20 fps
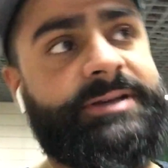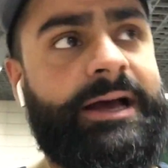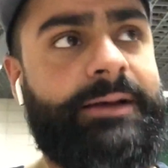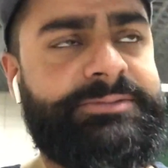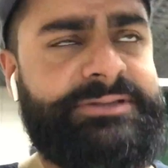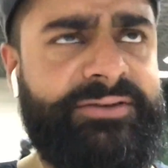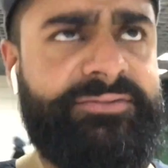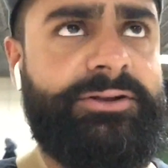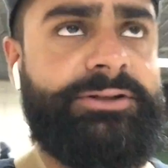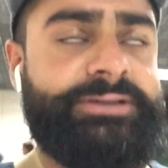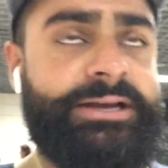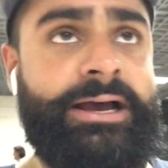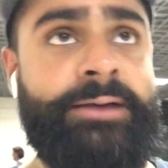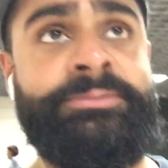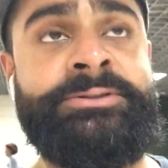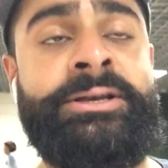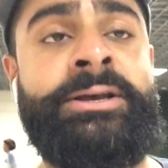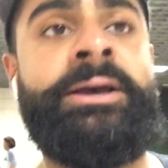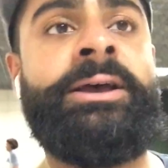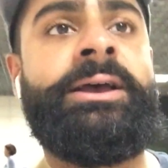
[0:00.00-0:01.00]
several
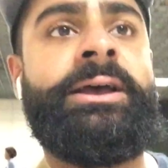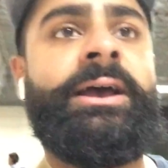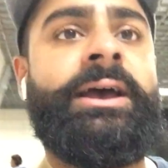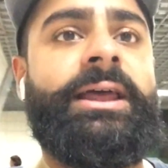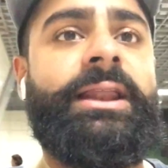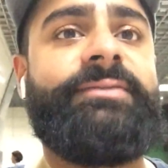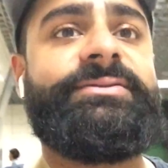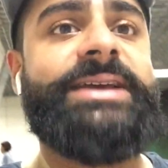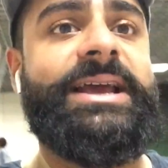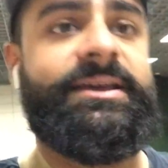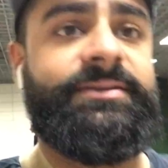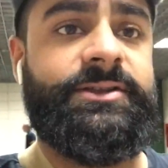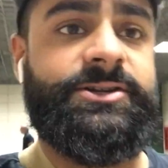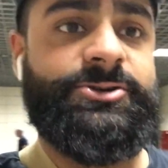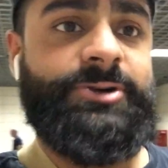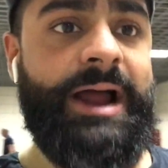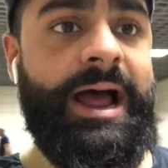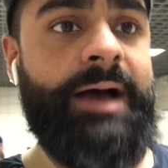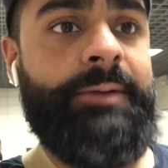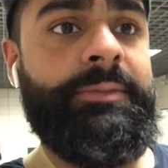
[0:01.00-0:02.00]
times, and I've taken the
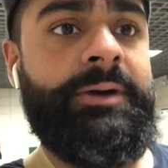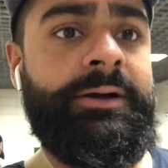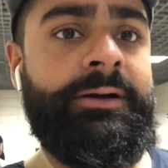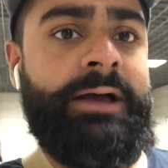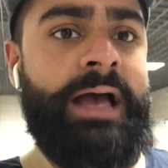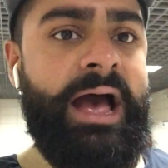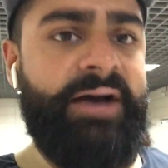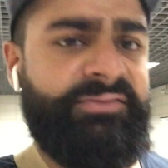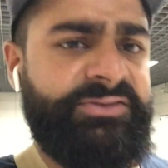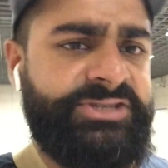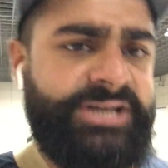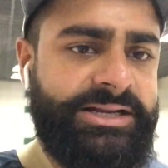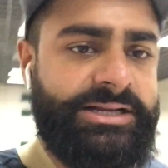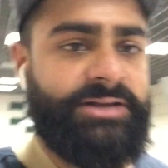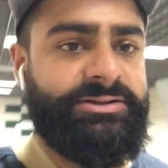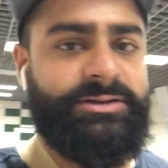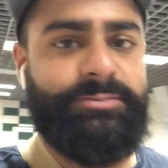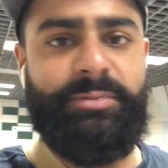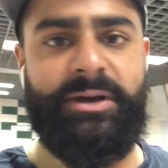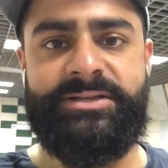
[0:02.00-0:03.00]
tram. Haven't checked
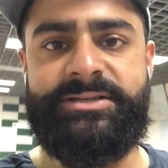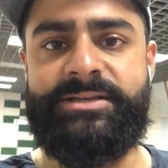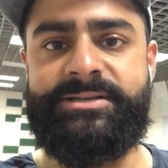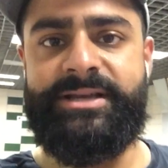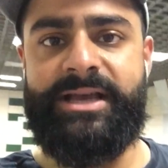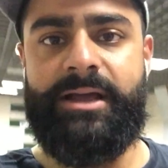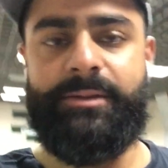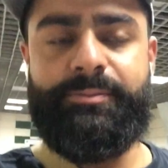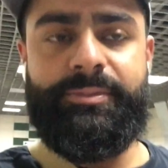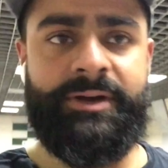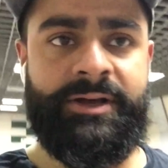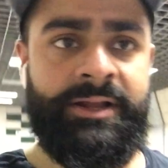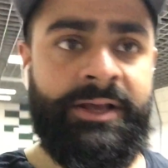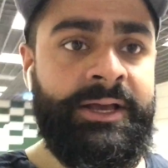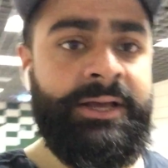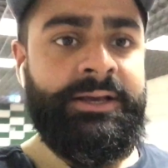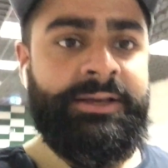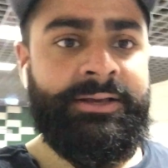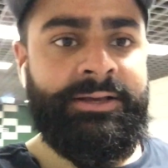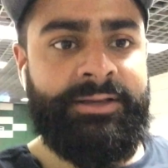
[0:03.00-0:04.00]
out the buses yet, but
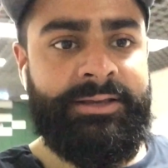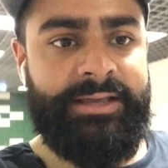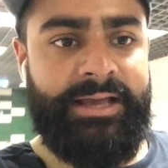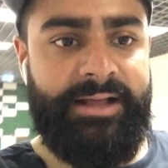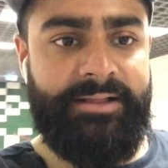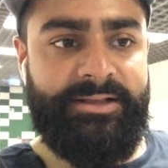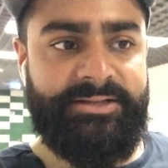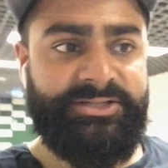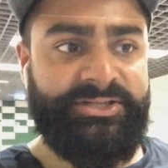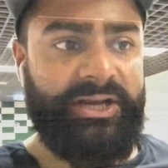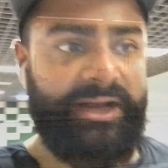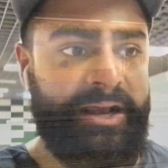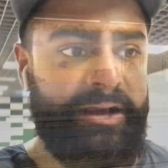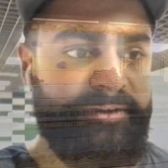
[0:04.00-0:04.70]
yeah, let's check